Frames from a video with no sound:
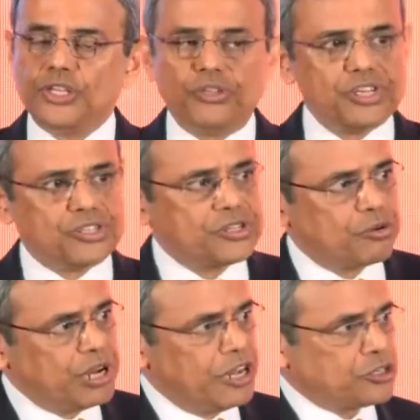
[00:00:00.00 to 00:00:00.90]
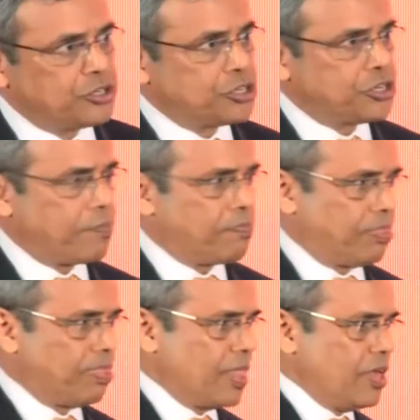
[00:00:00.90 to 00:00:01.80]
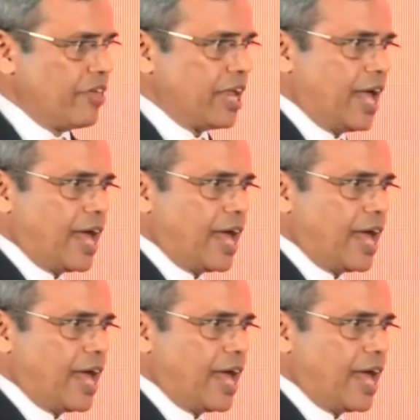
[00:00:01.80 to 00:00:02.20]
So this is a relationship that